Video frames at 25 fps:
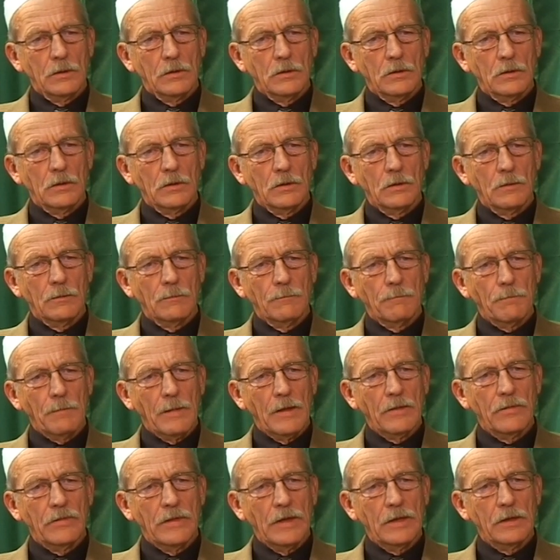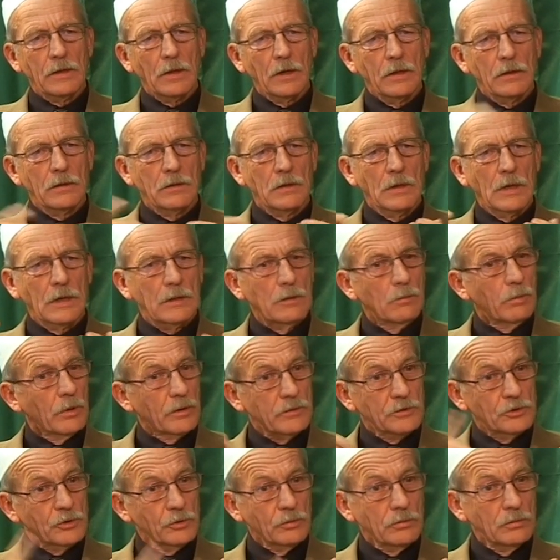And then I read
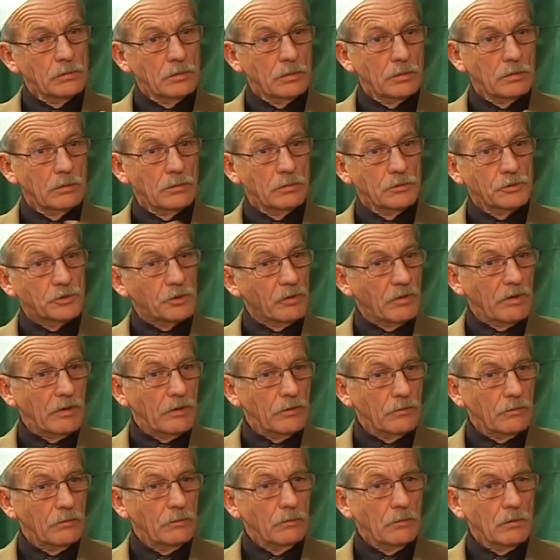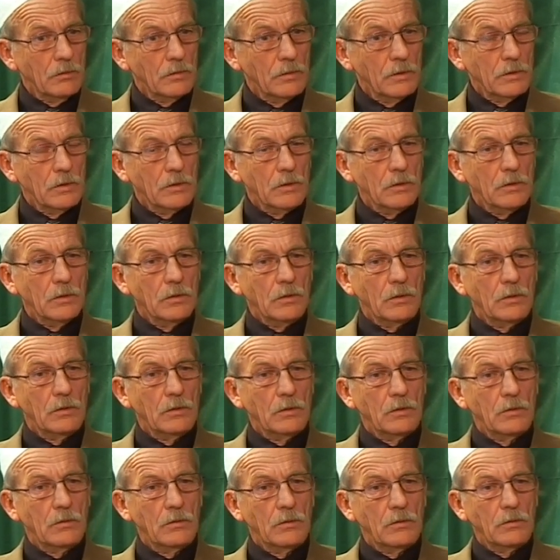about Judaism,
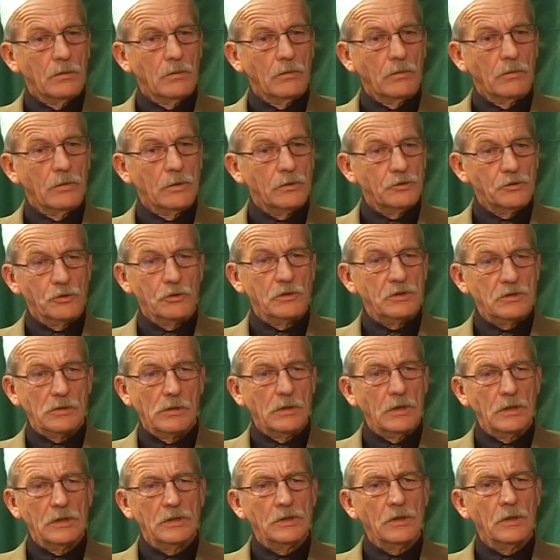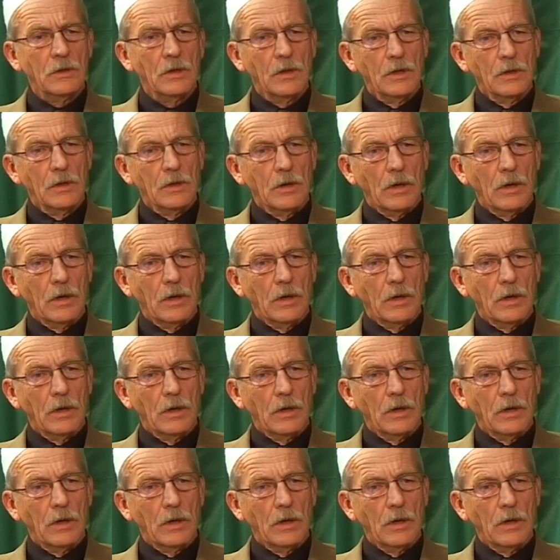the Jewish religion.